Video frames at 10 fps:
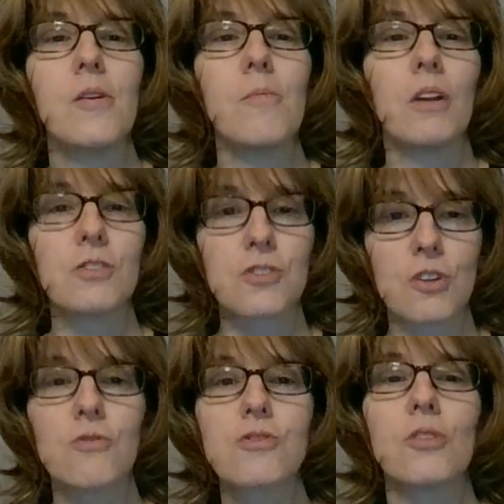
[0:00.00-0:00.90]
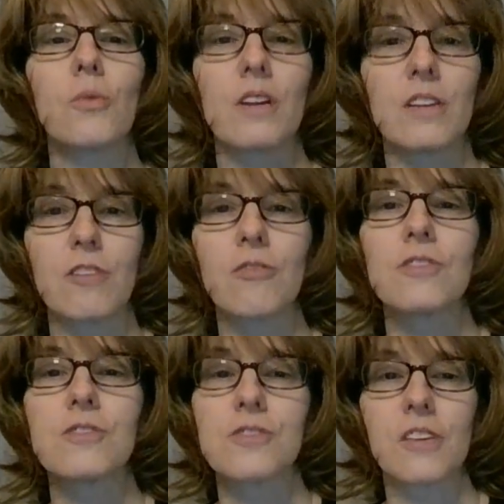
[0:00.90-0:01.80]
But it shows you what a
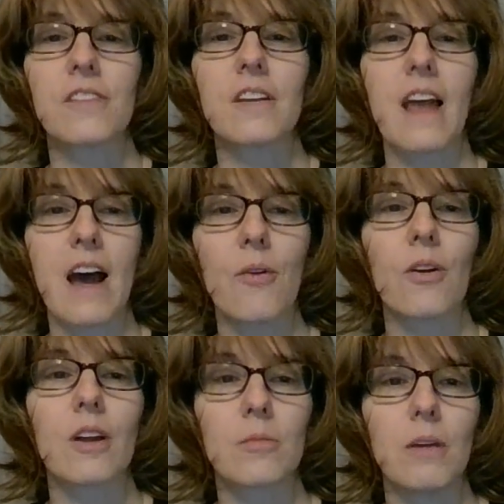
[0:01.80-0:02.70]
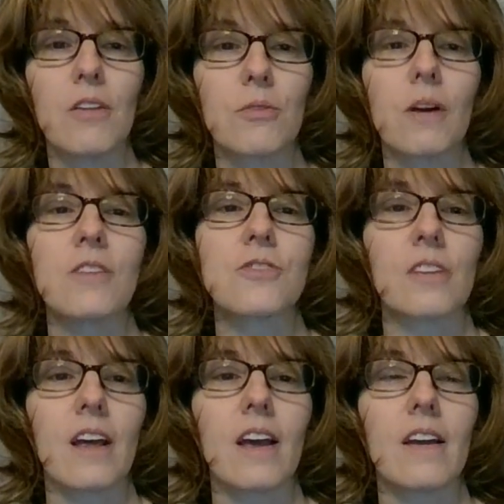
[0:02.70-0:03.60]
difference just an hour can make throughout your
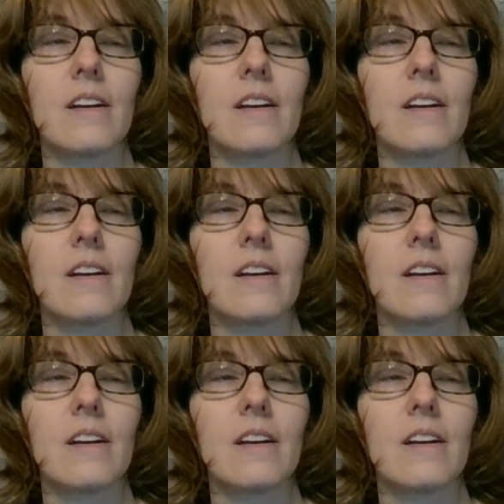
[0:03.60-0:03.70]
day.